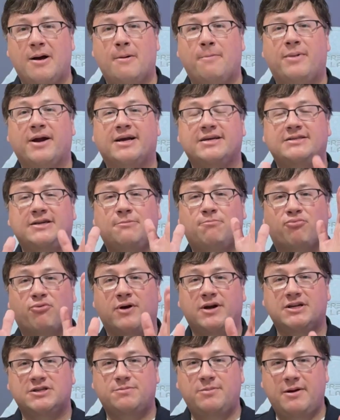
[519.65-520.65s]
Because it
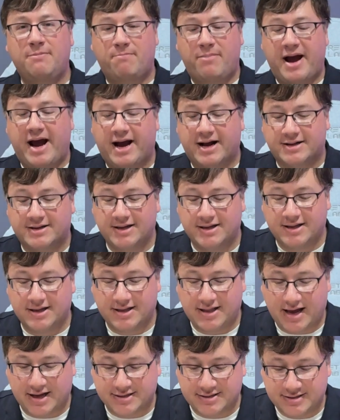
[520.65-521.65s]
brings me back to
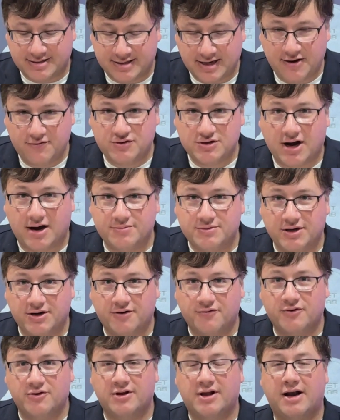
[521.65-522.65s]
that Steve Jobs
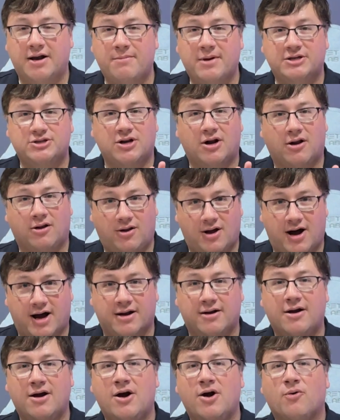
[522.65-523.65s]
interview that I mentioned a
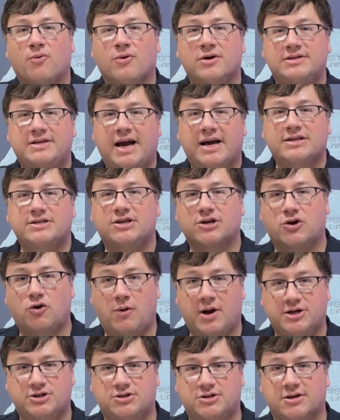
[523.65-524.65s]
lot, where he's asked a
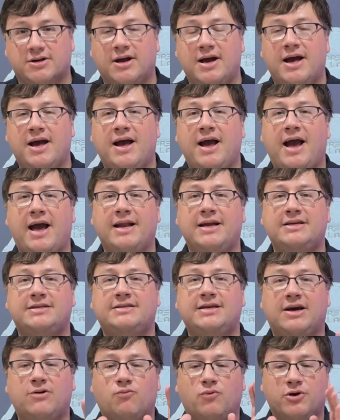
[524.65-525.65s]
question, and he
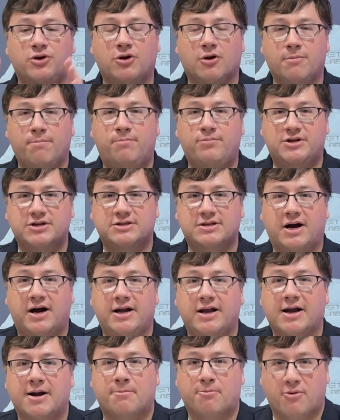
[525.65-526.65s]
said, when you're
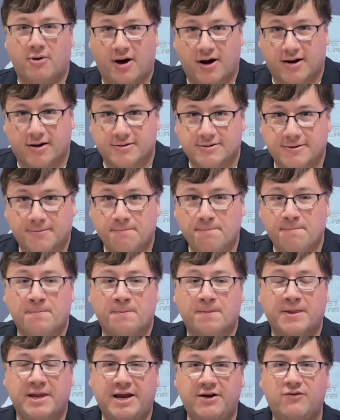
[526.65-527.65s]
designing a product,
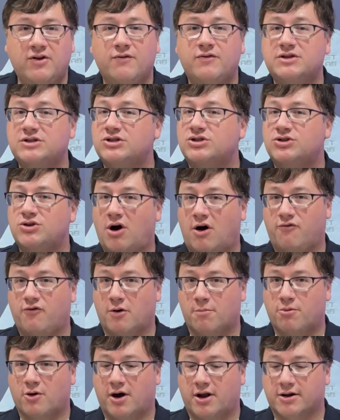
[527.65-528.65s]
even if it's a software
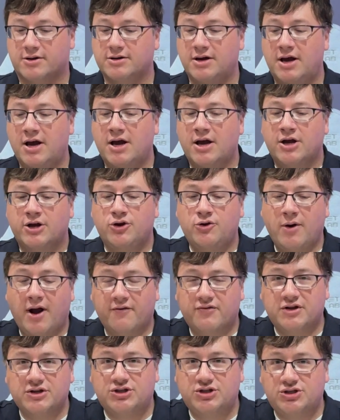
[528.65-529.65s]
product, you
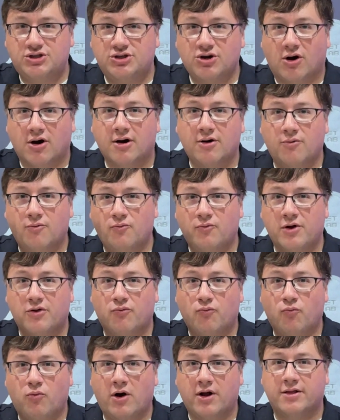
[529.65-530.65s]
have to start
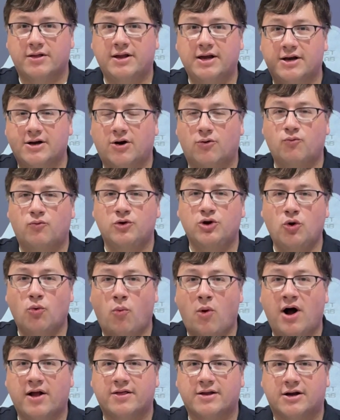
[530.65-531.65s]
with what you
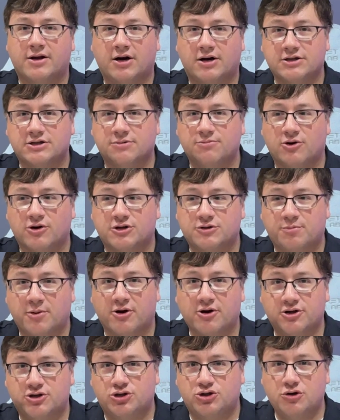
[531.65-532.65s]
want the customer
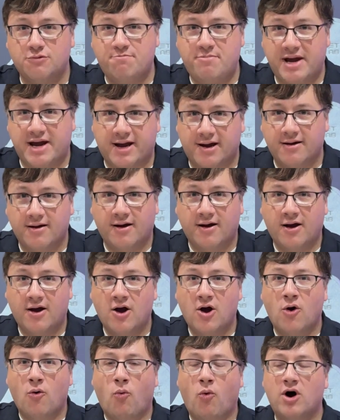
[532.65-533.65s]
experience to be.
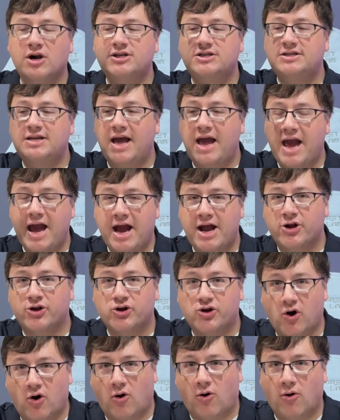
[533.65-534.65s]
What's the end
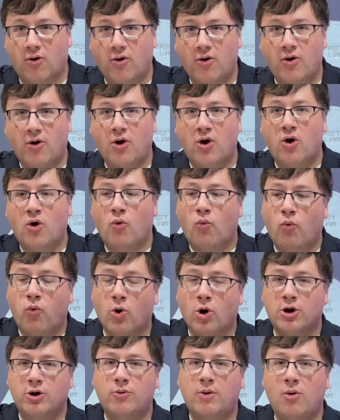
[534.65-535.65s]
goal?
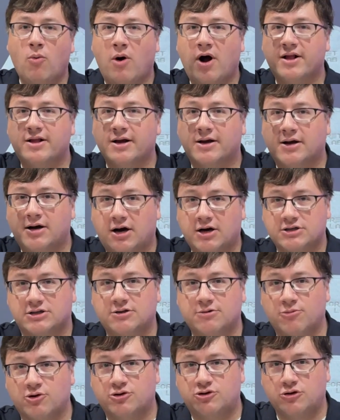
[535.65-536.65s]
Where do we want the
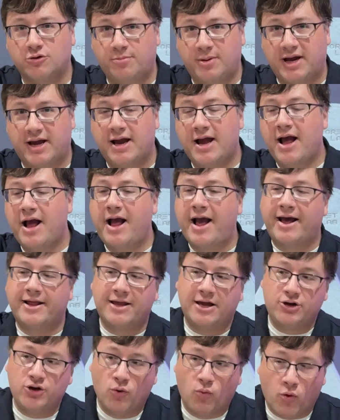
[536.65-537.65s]
customer to be? And
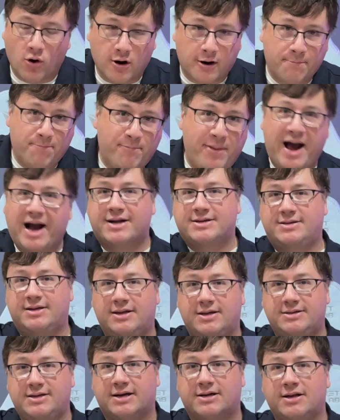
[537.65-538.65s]
then you work back to
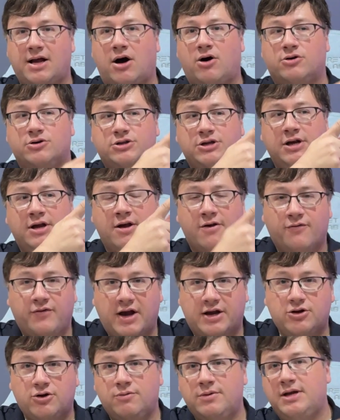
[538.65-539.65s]
the technology
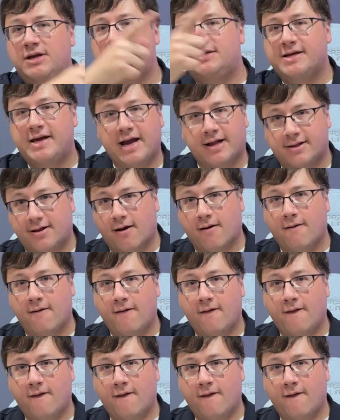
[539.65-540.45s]
that you need to get there.